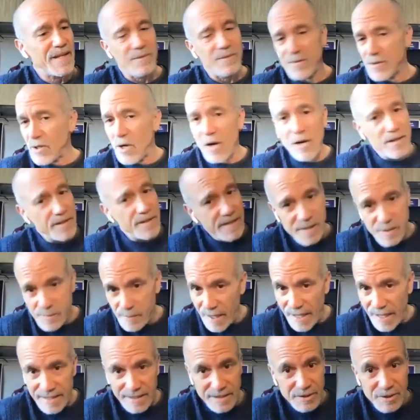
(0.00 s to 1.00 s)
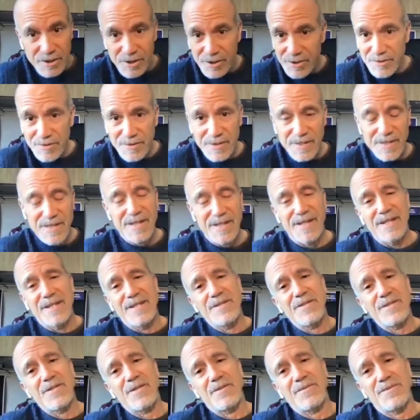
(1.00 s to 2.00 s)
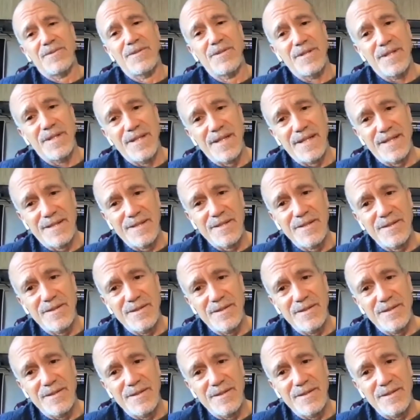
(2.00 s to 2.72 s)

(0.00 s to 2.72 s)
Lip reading: and it was all in Spanish. So to get to